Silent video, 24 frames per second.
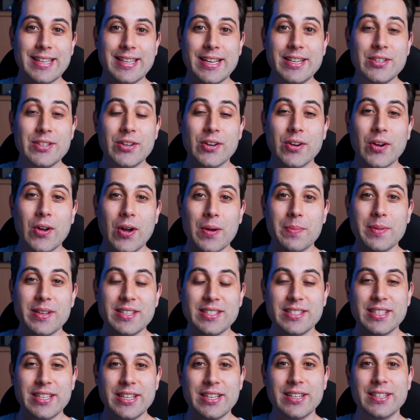Send your comment
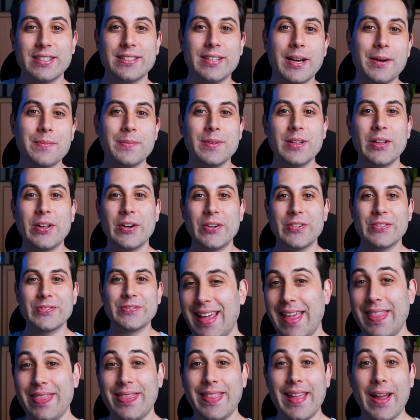here down below
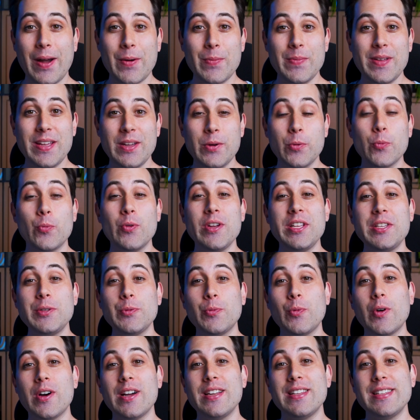and tell me which
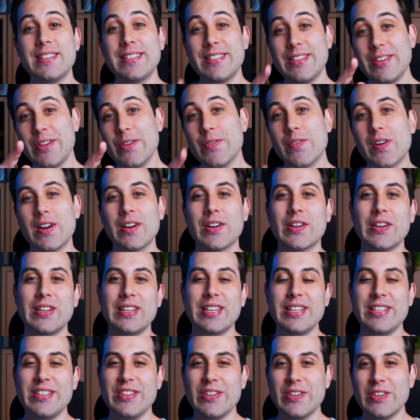ones you are
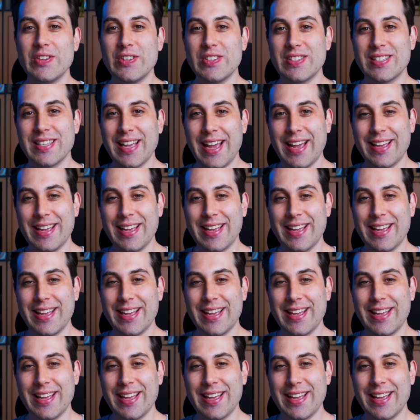gonna use